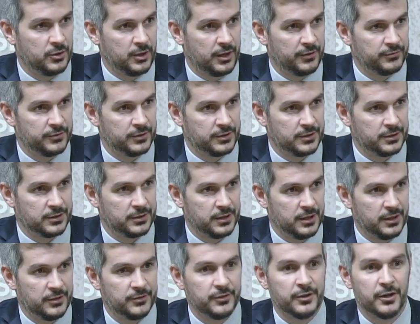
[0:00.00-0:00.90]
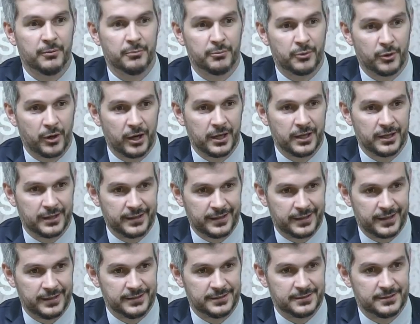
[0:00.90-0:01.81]
to have the umbrella
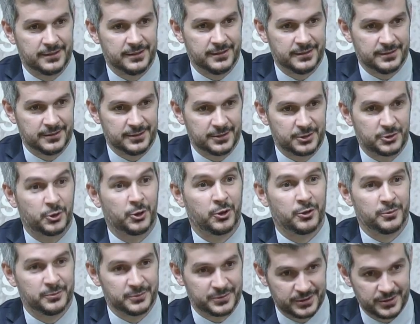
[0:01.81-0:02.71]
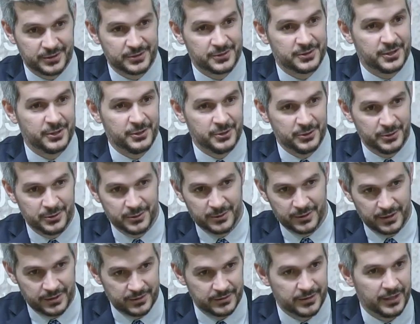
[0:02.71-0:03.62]
in case the storms
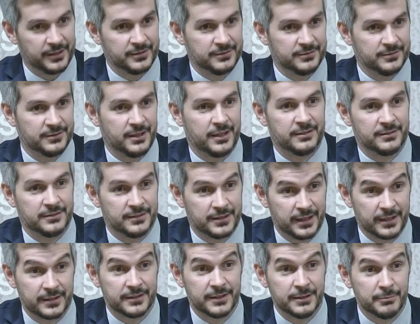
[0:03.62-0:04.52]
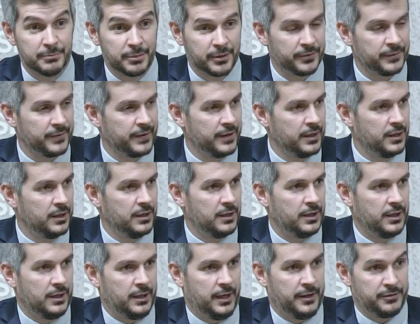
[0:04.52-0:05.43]
continue and get deeper.
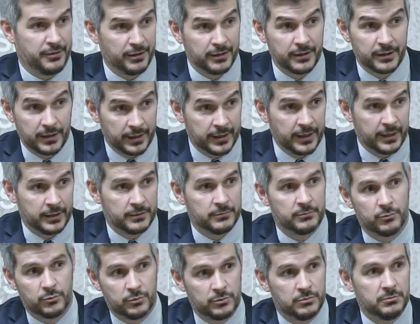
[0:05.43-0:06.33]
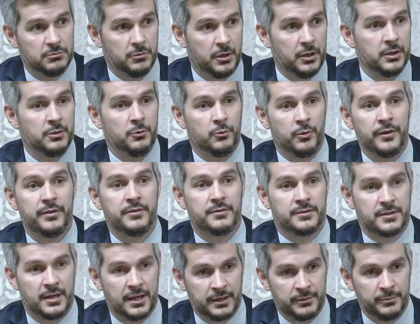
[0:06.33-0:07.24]
And I think, again,
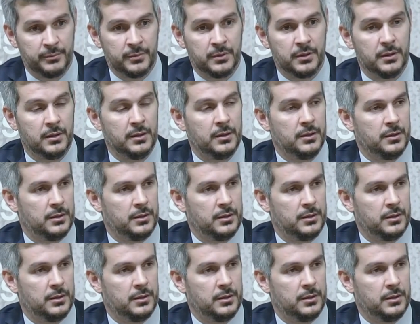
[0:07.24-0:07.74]
with time,